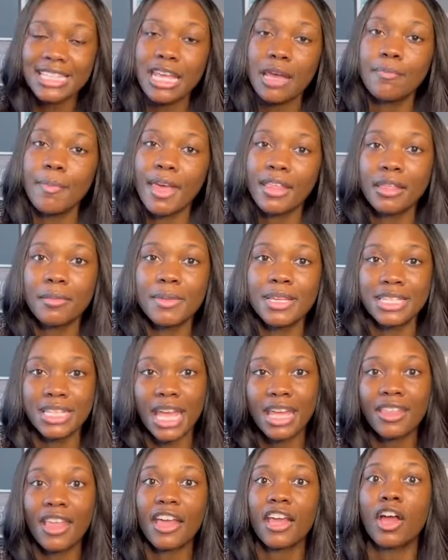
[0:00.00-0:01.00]
and make the
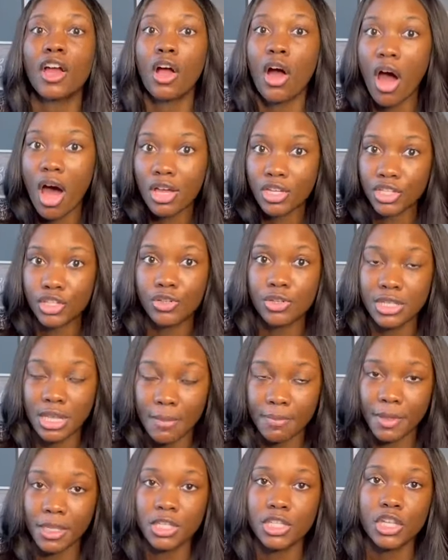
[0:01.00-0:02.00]
mistake that could cost you
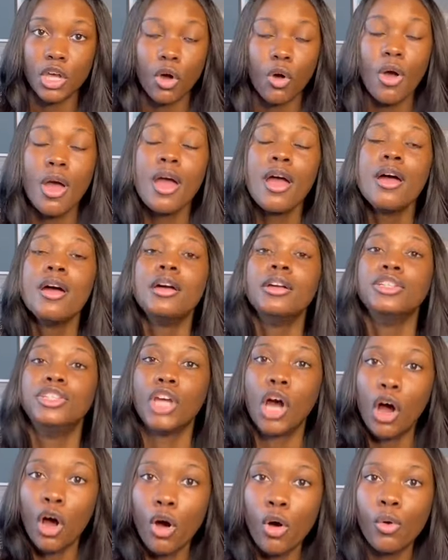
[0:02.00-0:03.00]
something. So
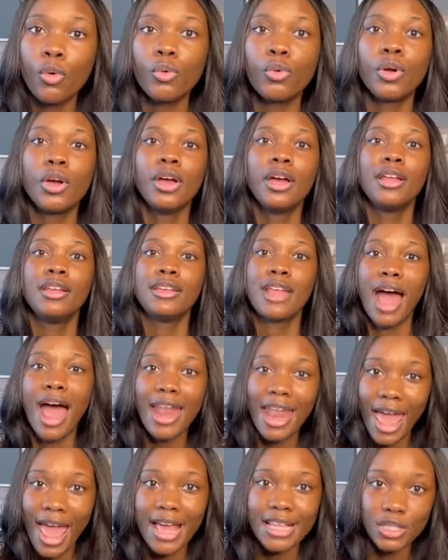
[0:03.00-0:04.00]
don't not
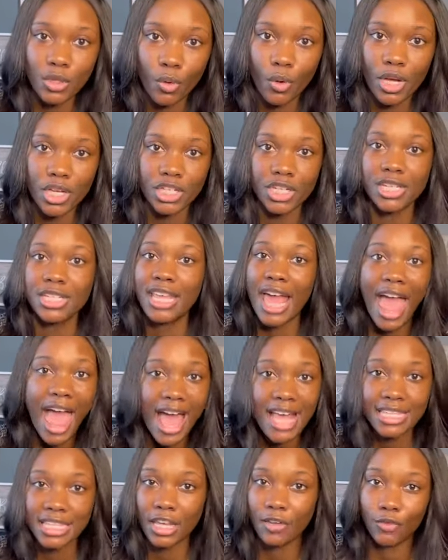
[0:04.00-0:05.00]
ask questions.
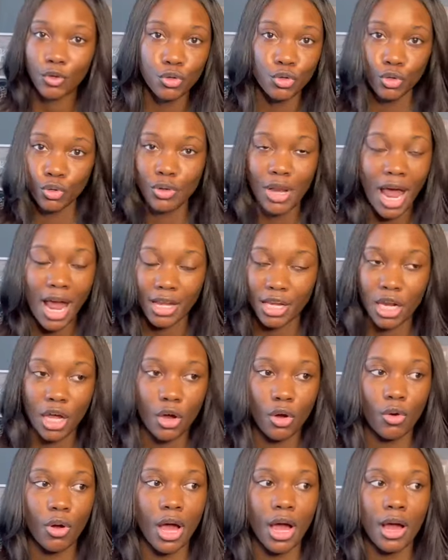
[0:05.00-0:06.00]
Ask if you do not
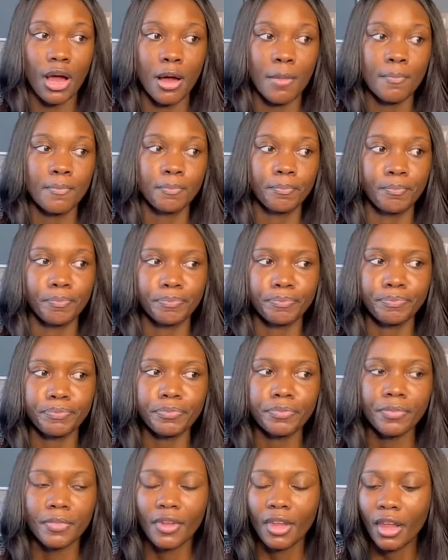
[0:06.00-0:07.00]
know.
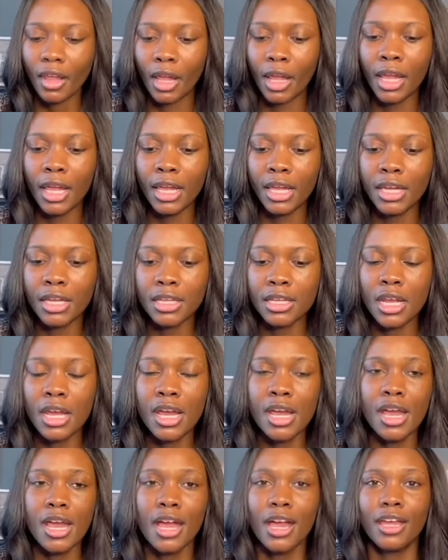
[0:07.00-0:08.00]
And
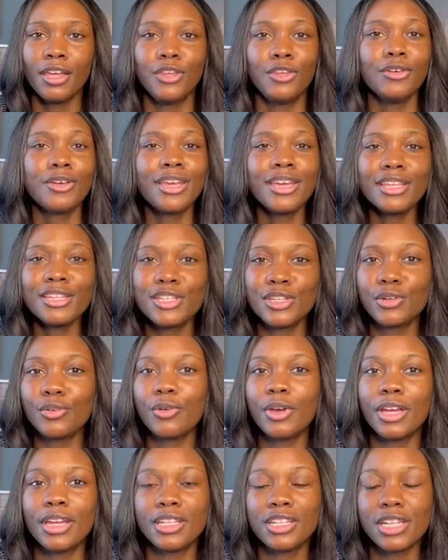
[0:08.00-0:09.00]
you can do
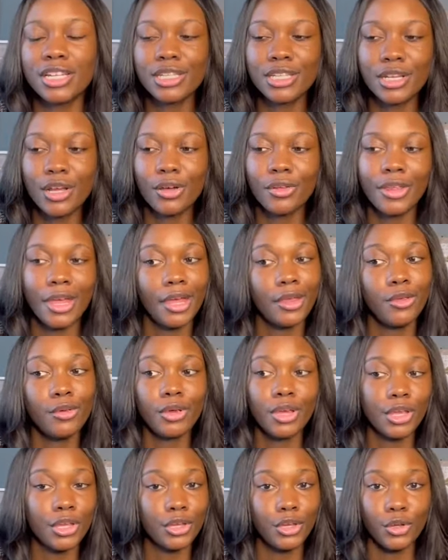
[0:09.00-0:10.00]
it. Just know that you
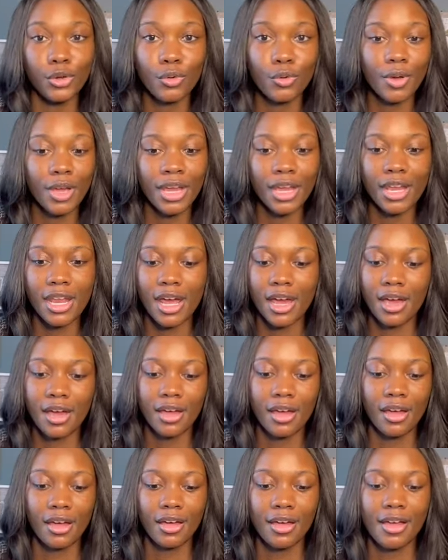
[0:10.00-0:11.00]
can do it.
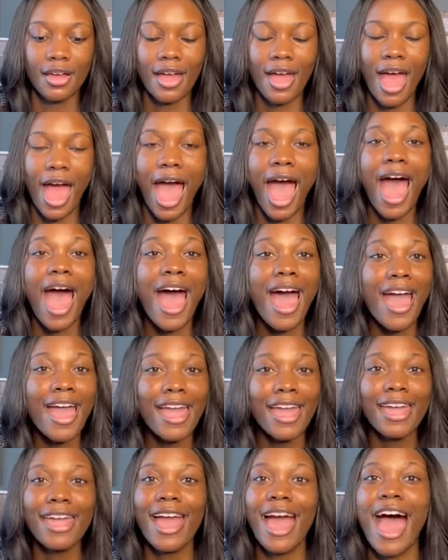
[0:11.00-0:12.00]

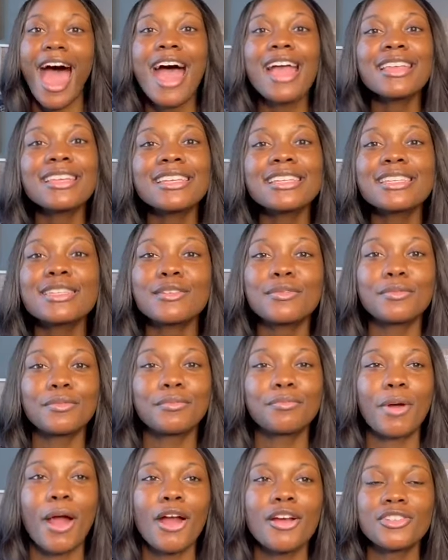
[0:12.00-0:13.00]
I just
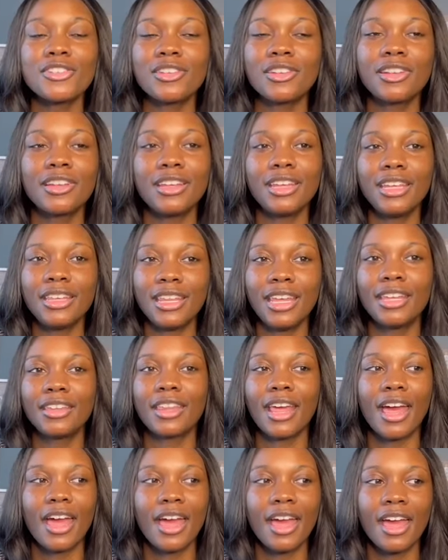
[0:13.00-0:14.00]
personally think
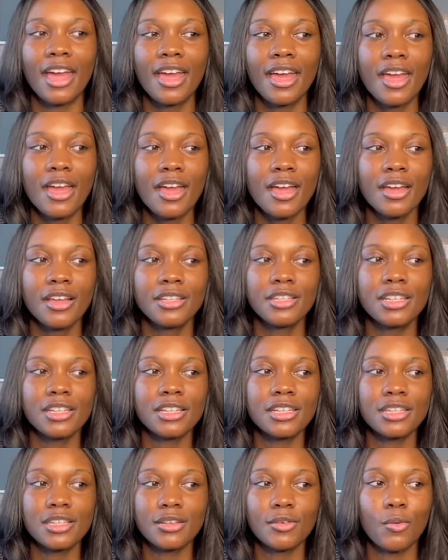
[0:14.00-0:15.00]
that
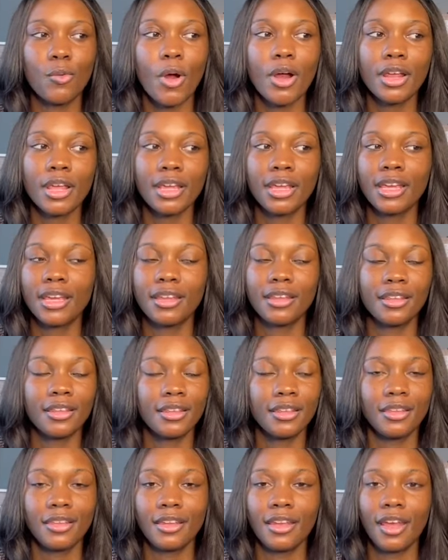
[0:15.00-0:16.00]
just working
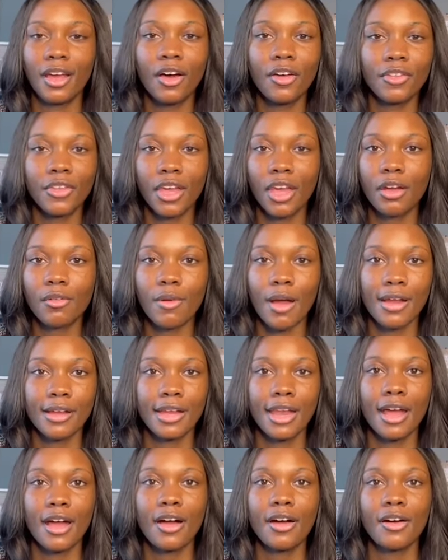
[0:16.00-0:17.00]
in healthcare right
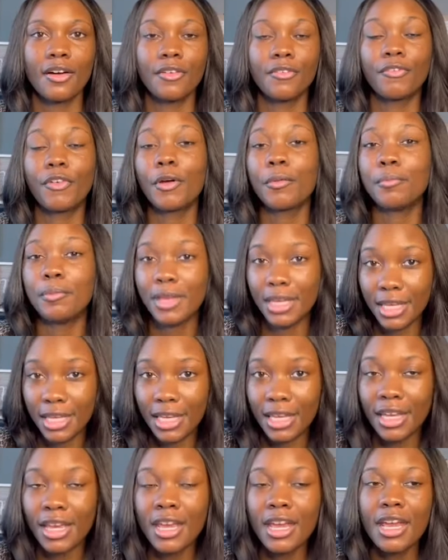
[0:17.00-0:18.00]
now for
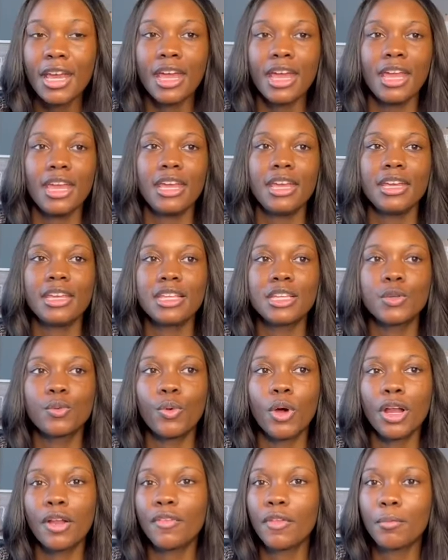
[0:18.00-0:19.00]
me is
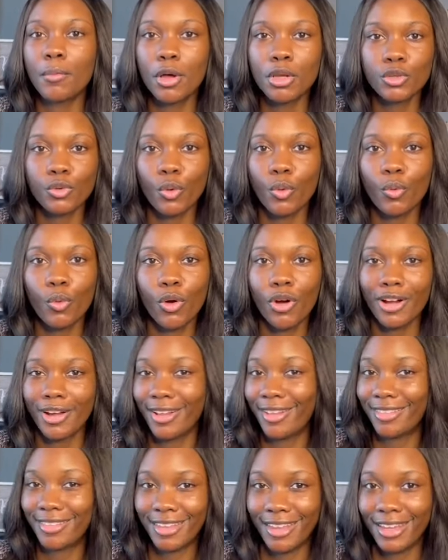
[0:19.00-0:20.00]
one of the most
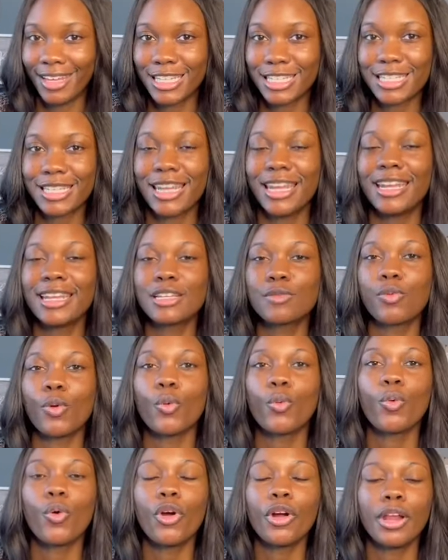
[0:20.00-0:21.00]
rewarding things. And it's
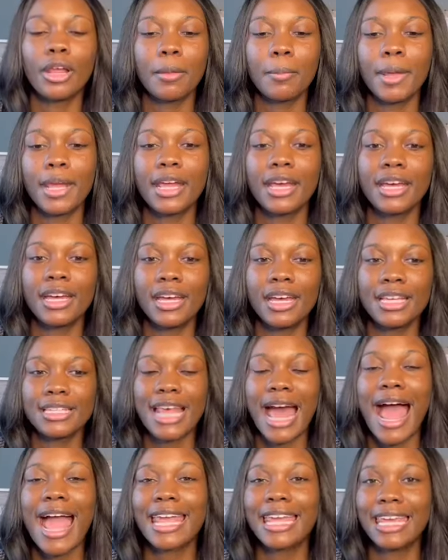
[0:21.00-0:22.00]
rewarding because
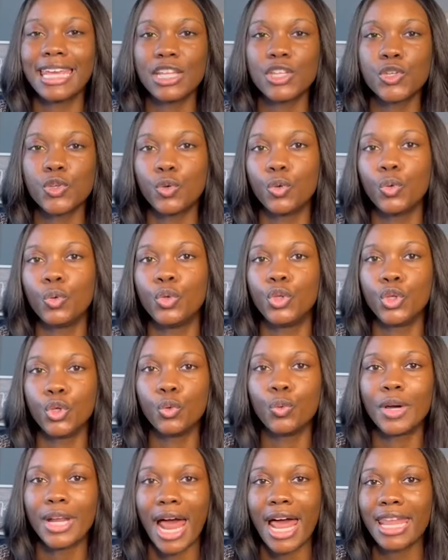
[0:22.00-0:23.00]
I get to do
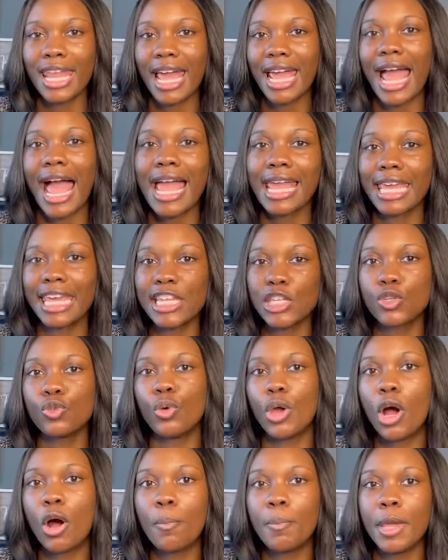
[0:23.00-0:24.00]
what I like. I get to
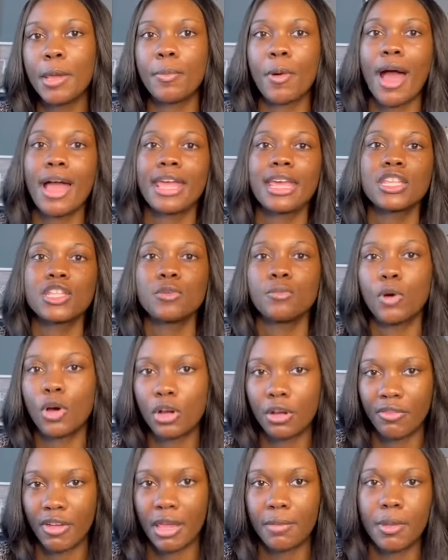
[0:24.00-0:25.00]
help people. I get to
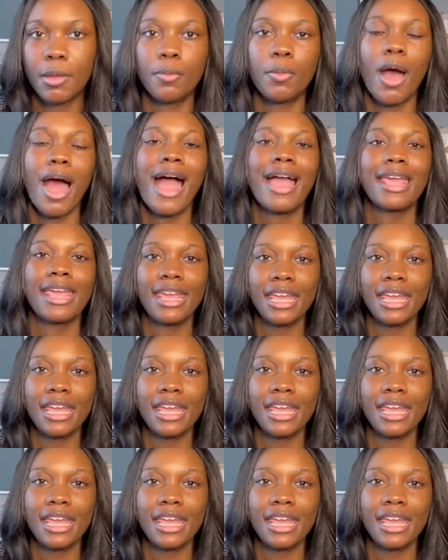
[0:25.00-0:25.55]
motivate people. I